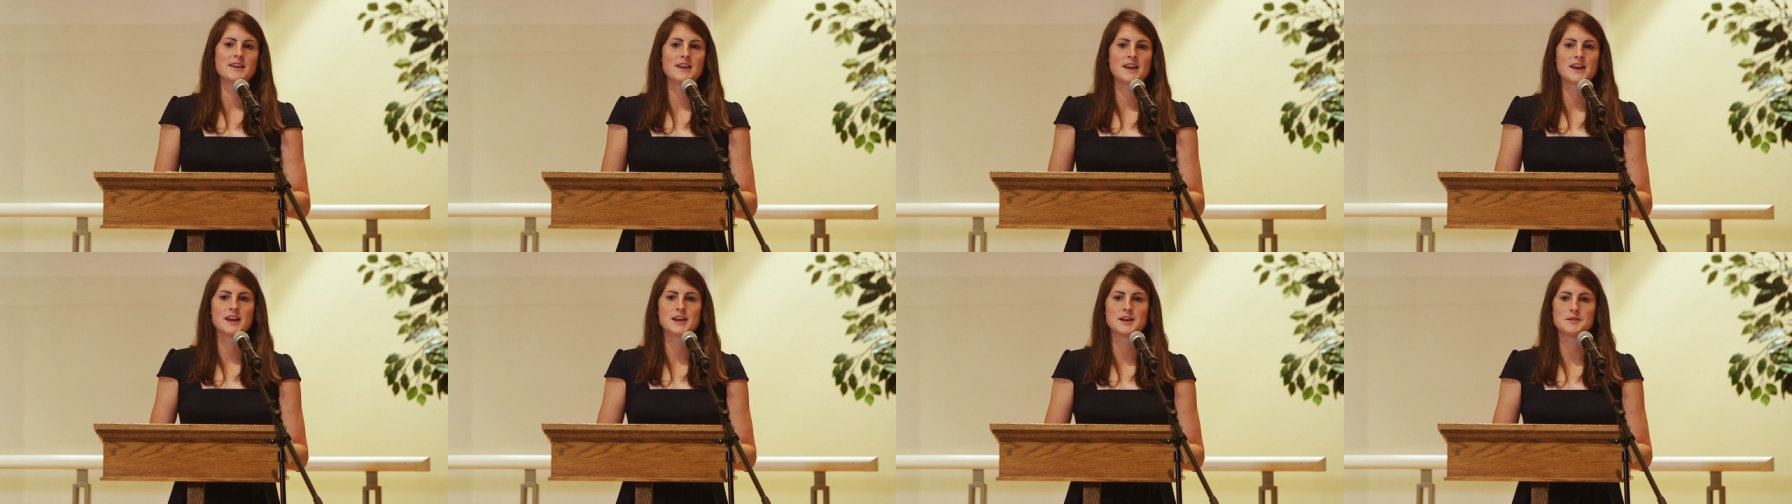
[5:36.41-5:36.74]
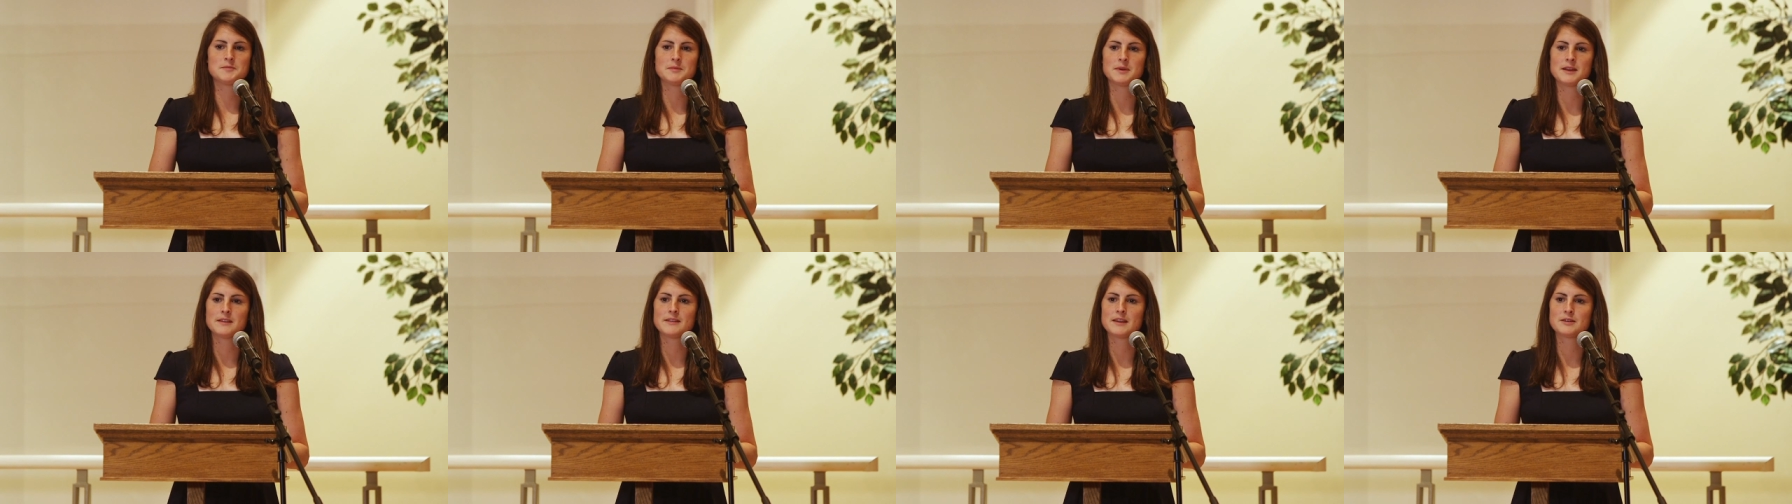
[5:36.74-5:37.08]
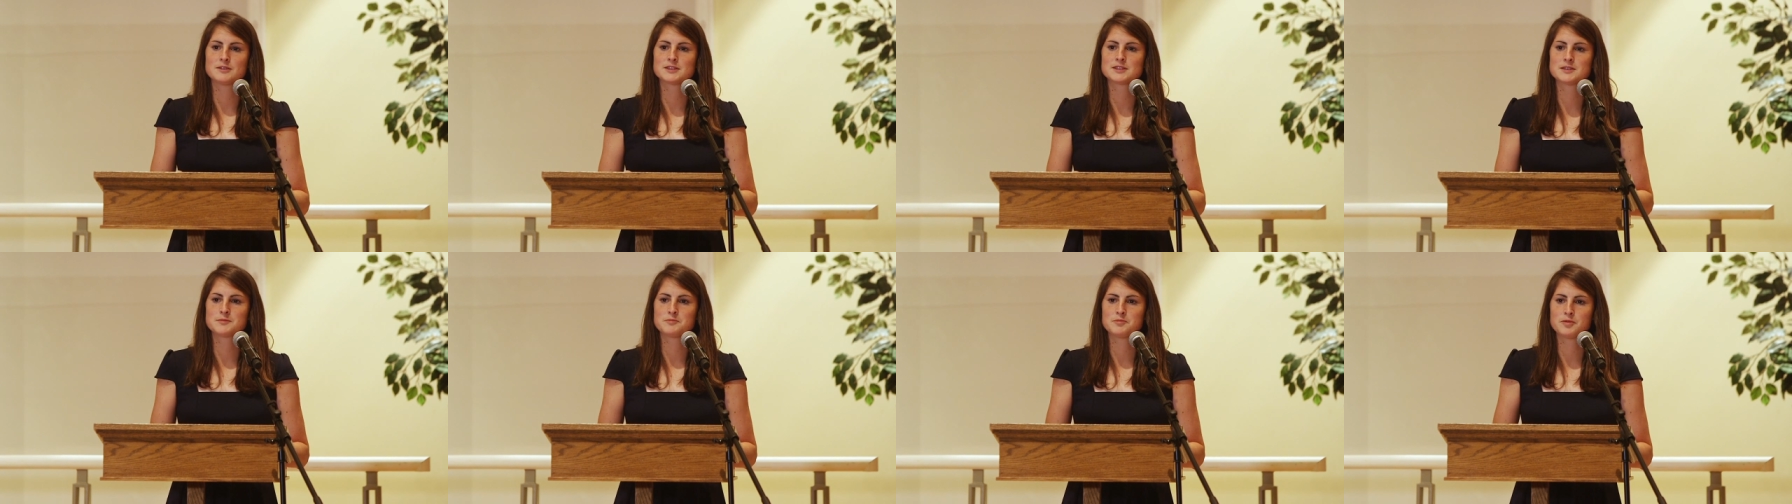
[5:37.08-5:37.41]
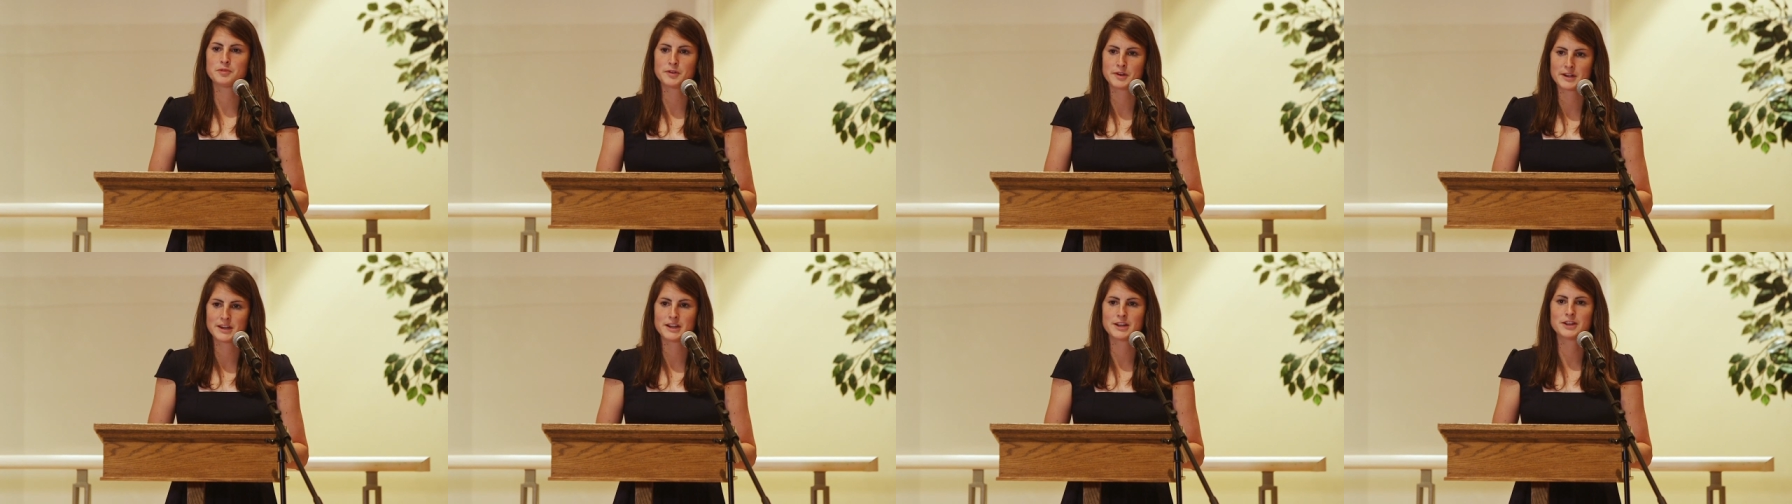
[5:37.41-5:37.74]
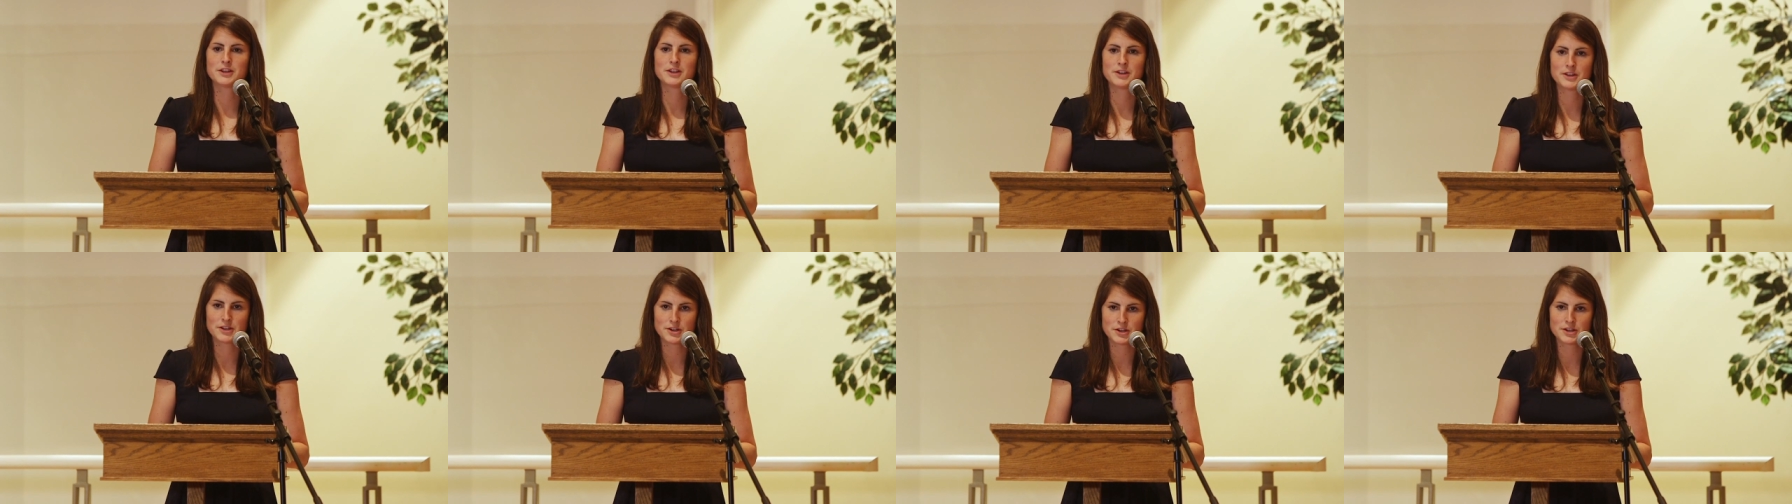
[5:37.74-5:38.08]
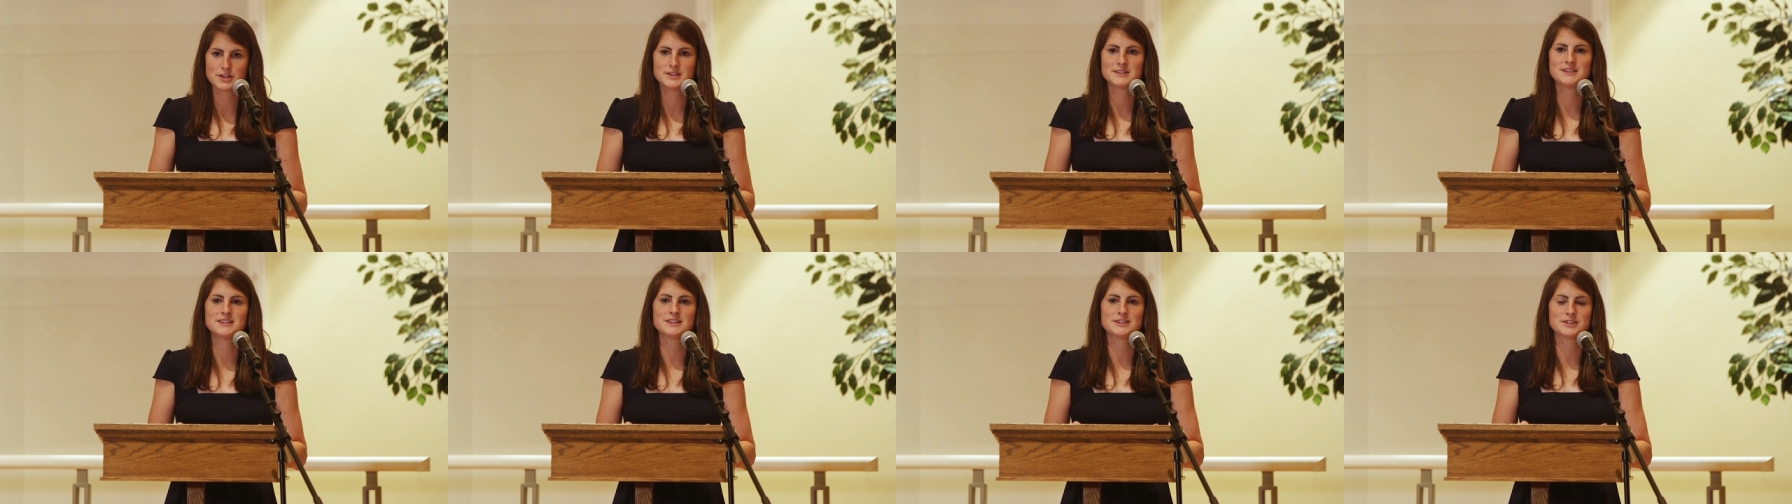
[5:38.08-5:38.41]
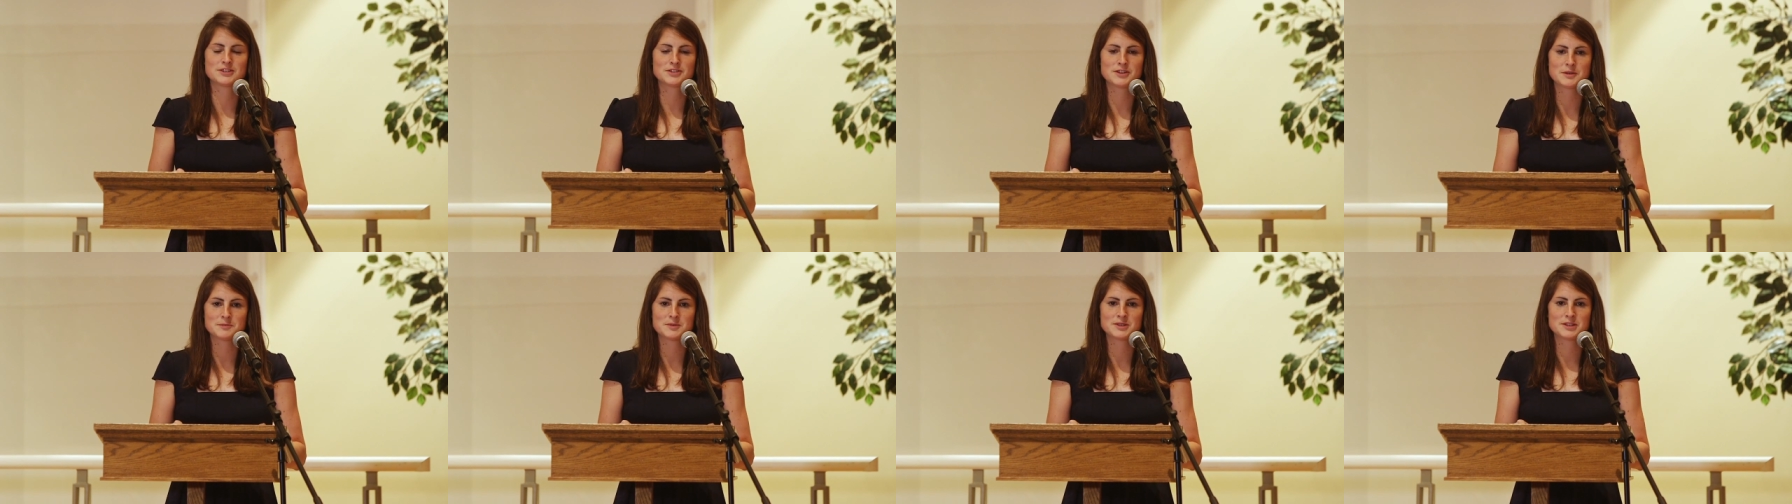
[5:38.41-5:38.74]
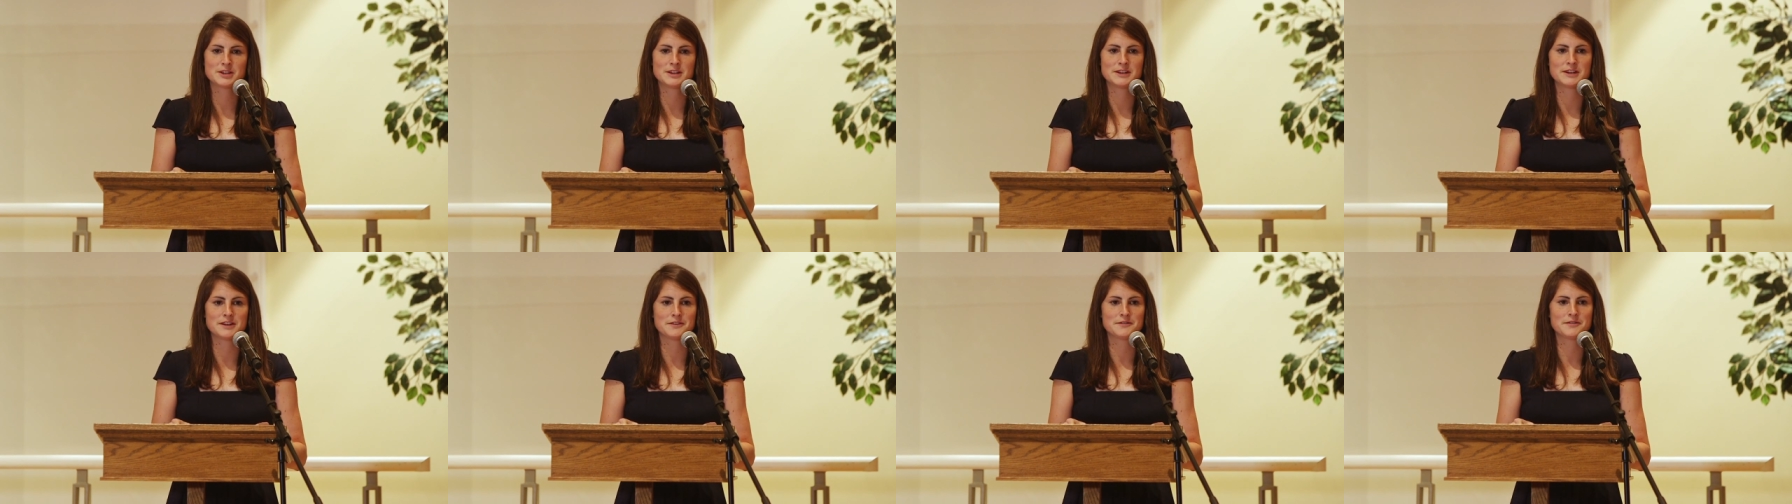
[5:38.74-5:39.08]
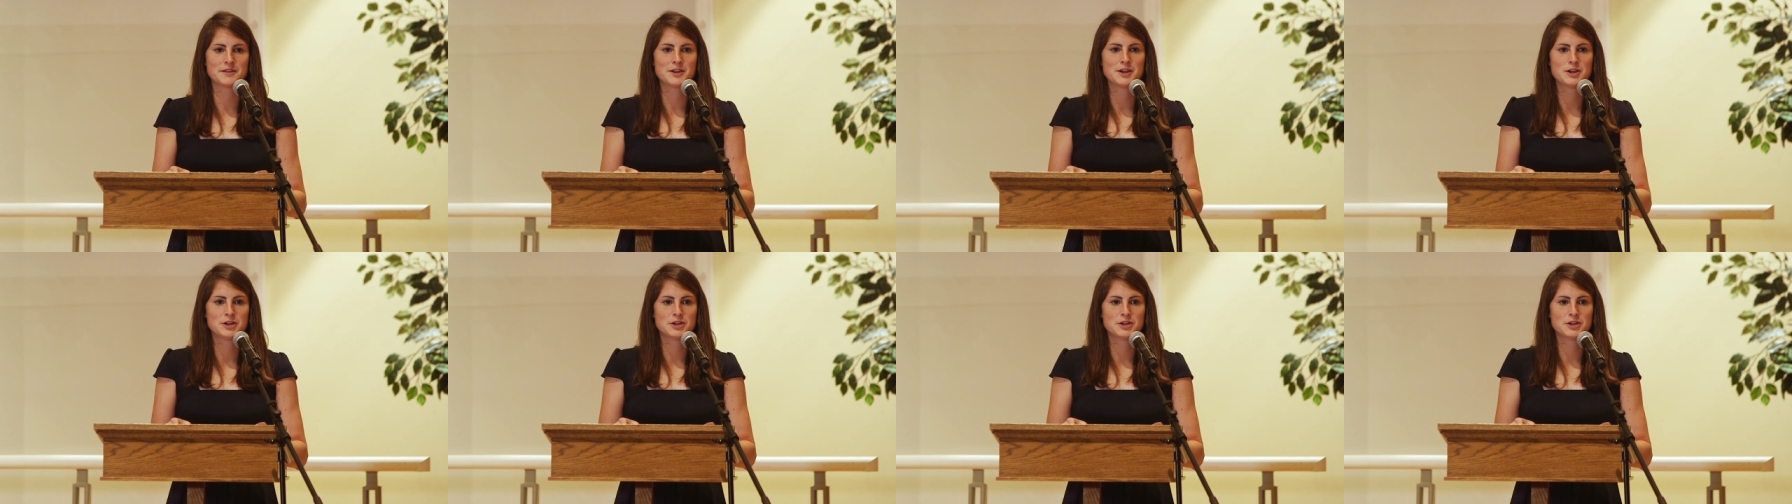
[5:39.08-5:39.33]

and that was a pretty good description of